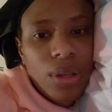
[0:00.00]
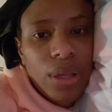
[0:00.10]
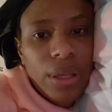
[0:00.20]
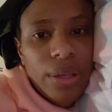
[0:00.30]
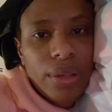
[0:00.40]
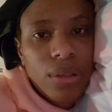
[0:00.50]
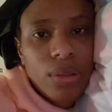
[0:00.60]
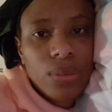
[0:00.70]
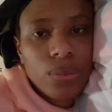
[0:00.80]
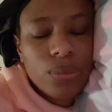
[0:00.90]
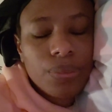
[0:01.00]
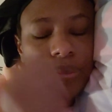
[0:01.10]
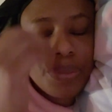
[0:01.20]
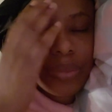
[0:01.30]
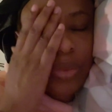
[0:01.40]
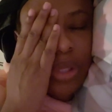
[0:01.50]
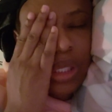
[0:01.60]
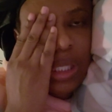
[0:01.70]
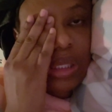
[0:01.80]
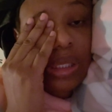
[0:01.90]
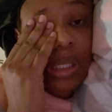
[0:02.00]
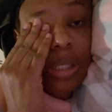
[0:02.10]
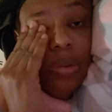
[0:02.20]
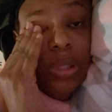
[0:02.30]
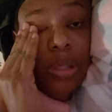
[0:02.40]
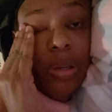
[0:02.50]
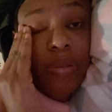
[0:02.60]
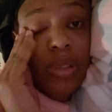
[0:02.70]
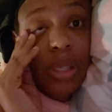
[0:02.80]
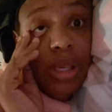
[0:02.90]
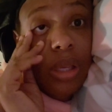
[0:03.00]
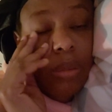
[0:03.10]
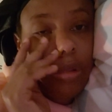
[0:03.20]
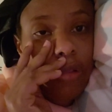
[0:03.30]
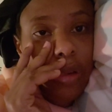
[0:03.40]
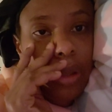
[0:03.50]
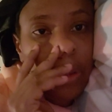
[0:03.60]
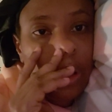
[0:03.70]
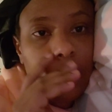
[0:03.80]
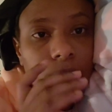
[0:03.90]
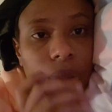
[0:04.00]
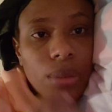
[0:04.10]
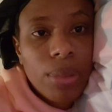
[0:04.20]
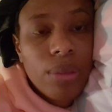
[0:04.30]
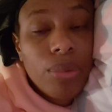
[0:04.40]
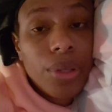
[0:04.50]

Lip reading: And last night I was coughing a lot before I went to my bed,